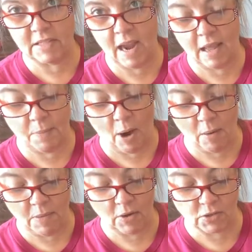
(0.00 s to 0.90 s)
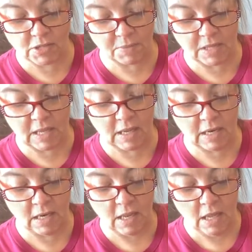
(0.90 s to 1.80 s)
apartment or something, and
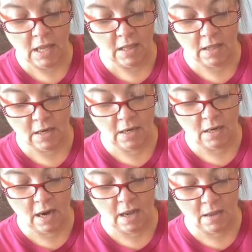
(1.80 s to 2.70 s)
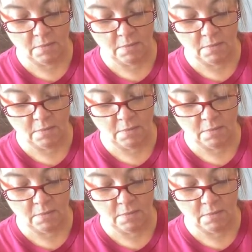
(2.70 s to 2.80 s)
they're